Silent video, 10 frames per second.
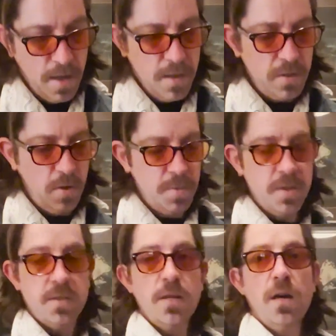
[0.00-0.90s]
So I'm
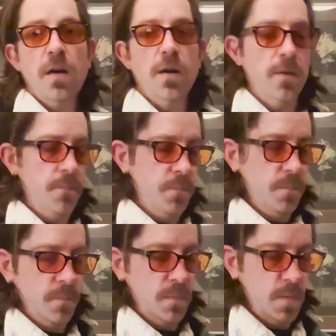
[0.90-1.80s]
just
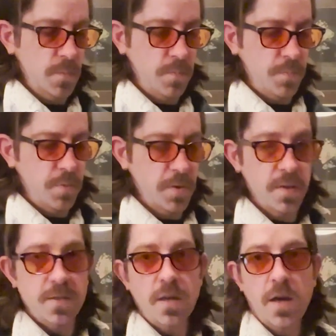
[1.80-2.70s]
putting the
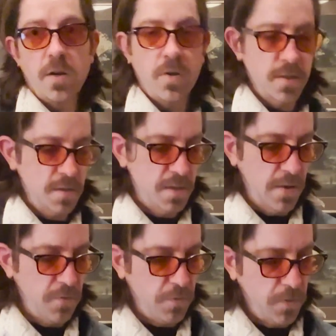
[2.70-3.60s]
slide across the
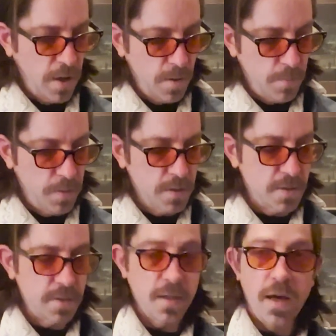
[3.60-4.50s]
7th fret, but
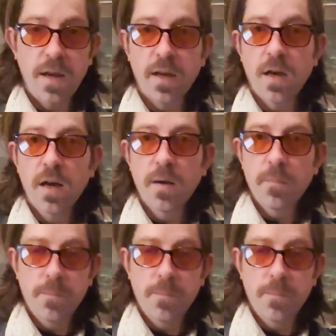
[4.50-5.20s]
sliding up.